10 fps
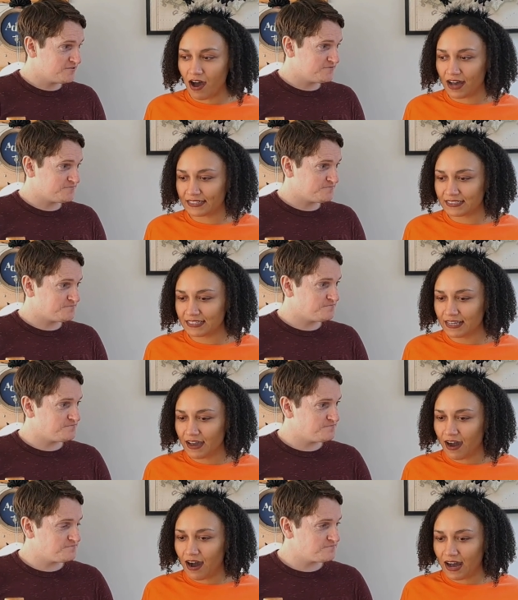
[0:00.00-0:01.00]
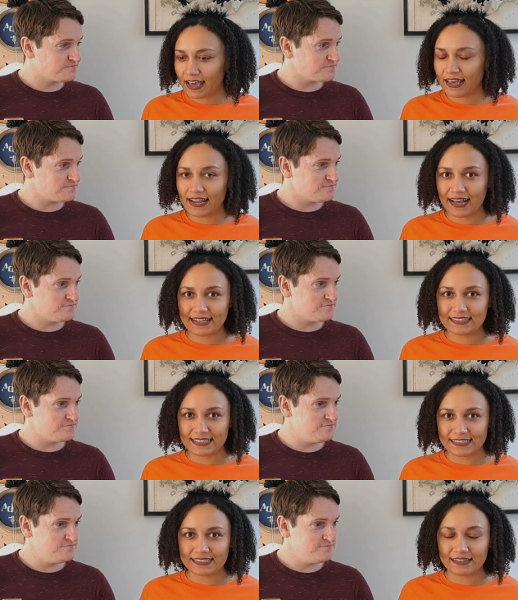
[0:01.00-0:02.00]
Speaker 1: thought I had
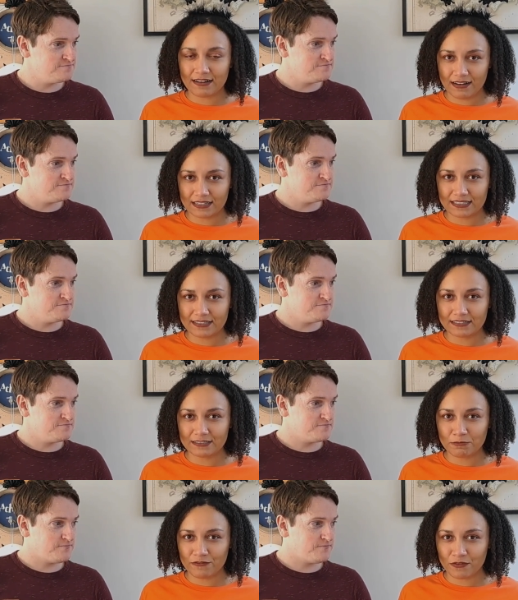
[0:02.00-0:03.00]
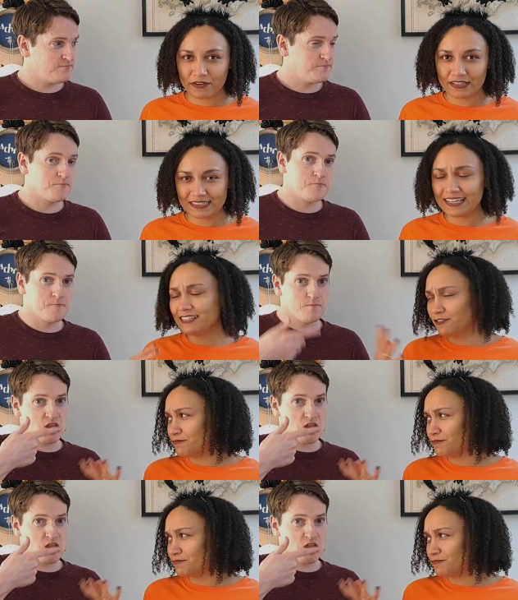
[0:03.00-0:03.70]
had tasty cocktails before this, and